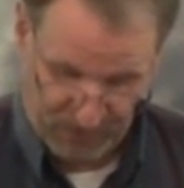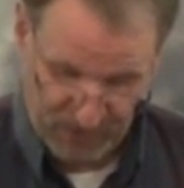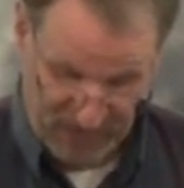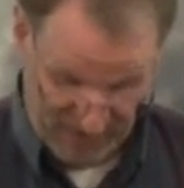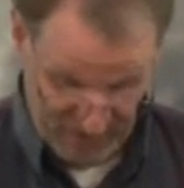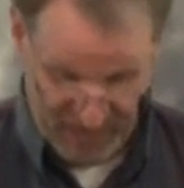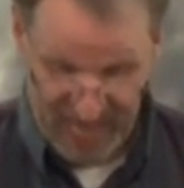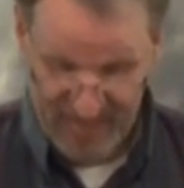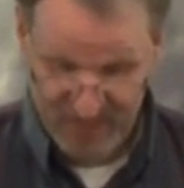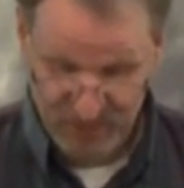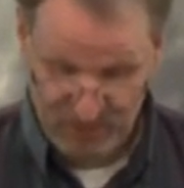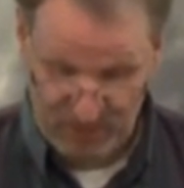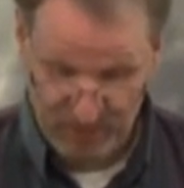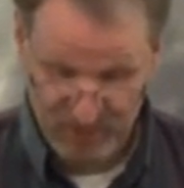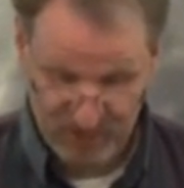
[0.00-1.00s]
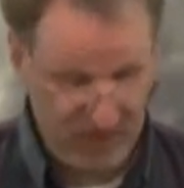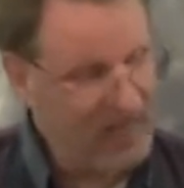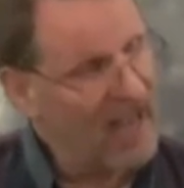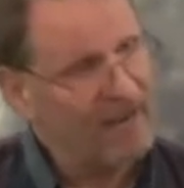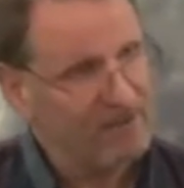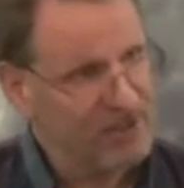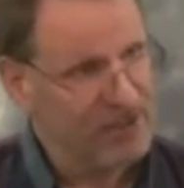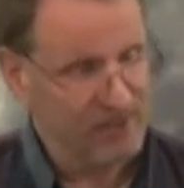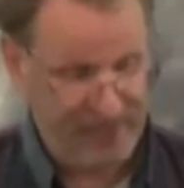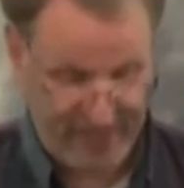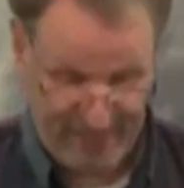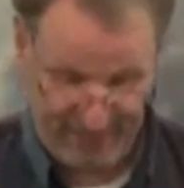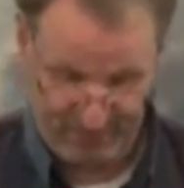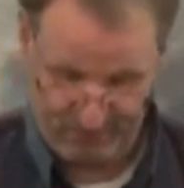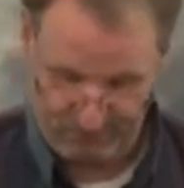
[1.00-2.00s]
David had his bumps in life. Sure, he
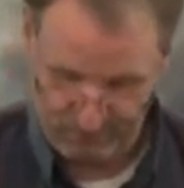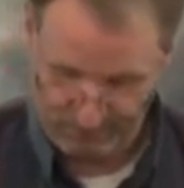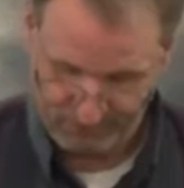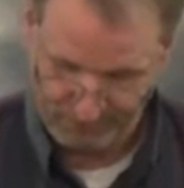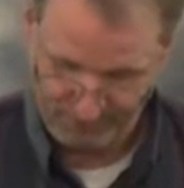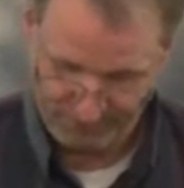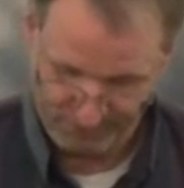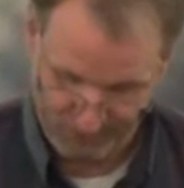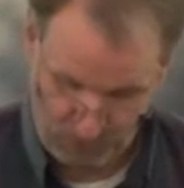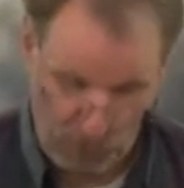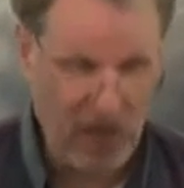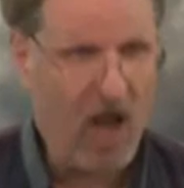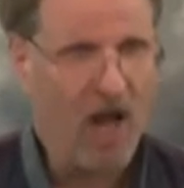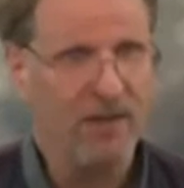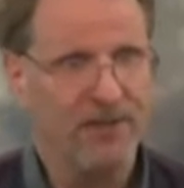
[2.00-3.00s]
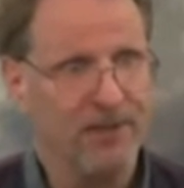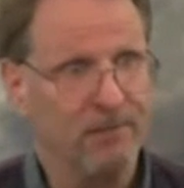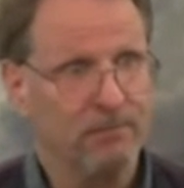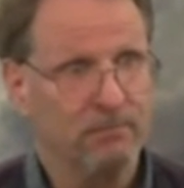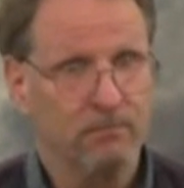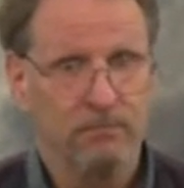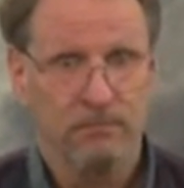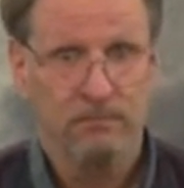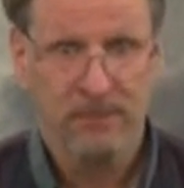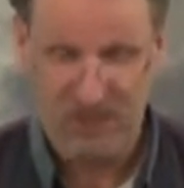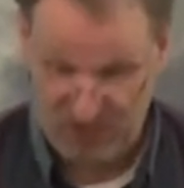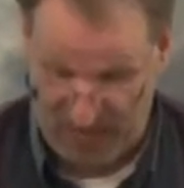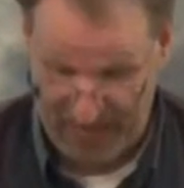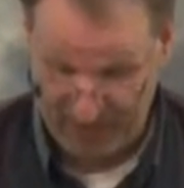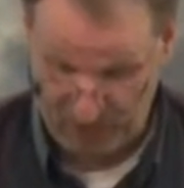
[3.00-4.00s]
did. We all do. At
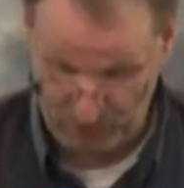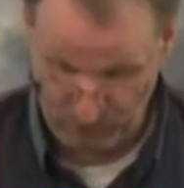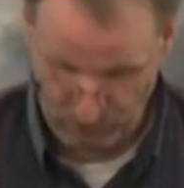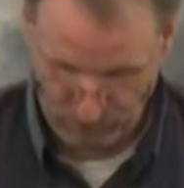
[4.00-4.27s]
least I do.